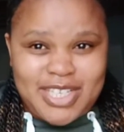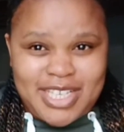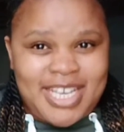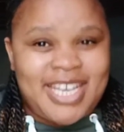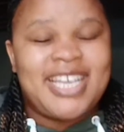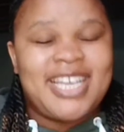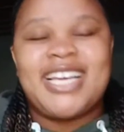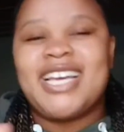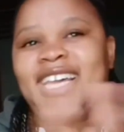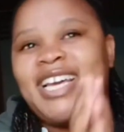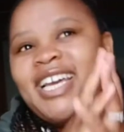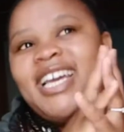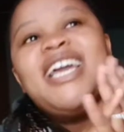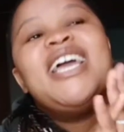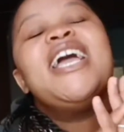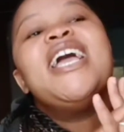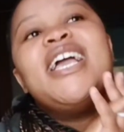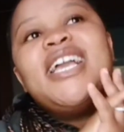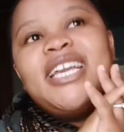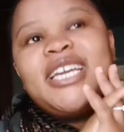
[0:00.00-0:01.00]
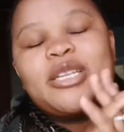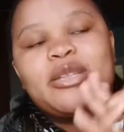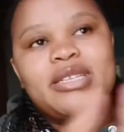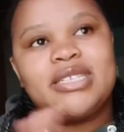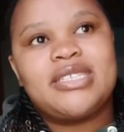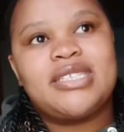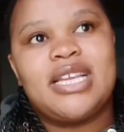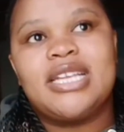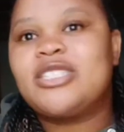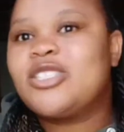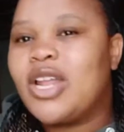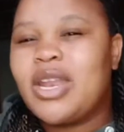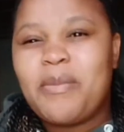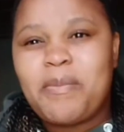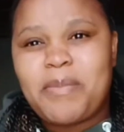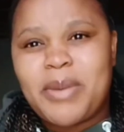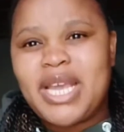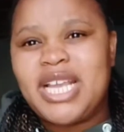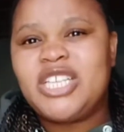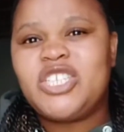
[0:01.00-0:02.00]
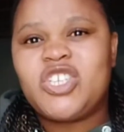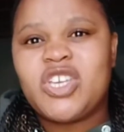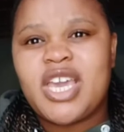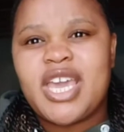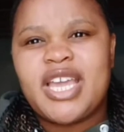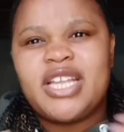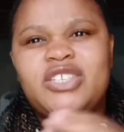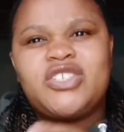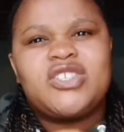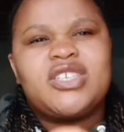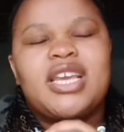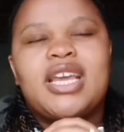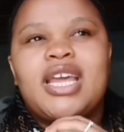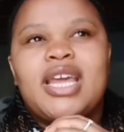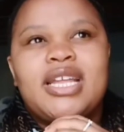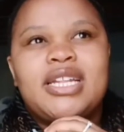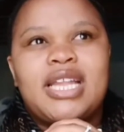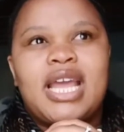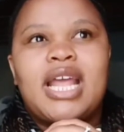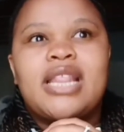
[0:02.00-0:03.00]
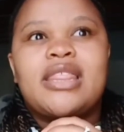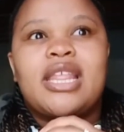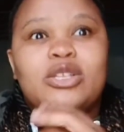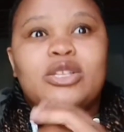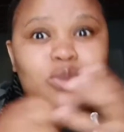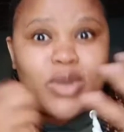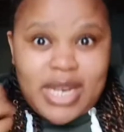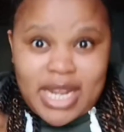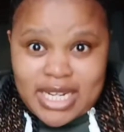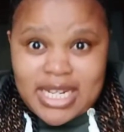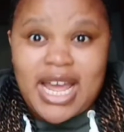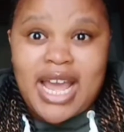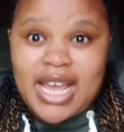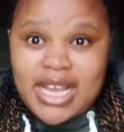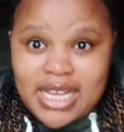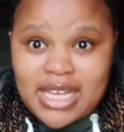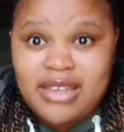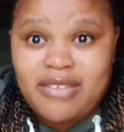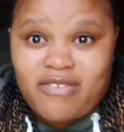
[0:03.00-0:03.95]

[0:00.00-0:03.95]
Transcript: It's not a big church, and that's what I like.